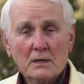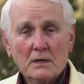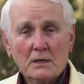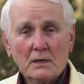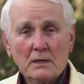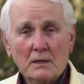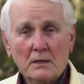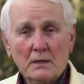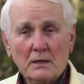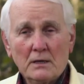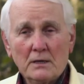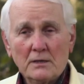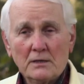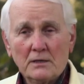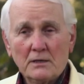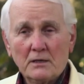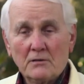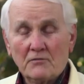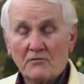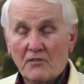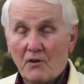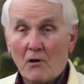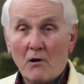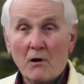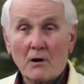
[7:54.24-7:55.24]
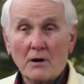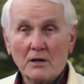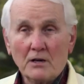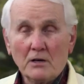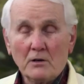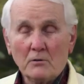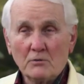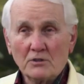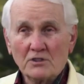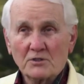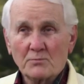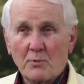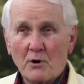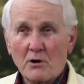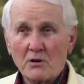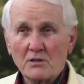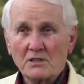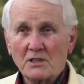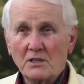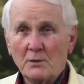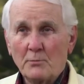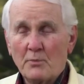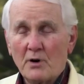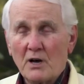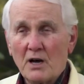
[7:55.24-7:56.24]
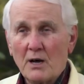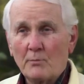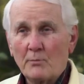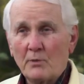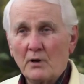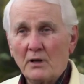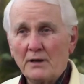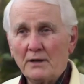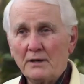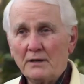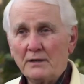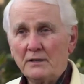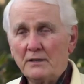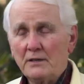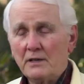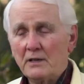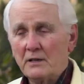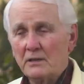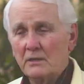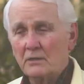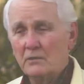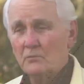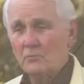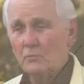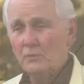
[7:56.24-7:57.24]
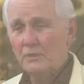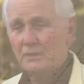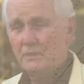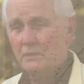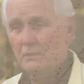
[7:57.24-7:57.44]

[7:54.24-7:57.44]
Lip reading: and Florida was sparsely populated. We'd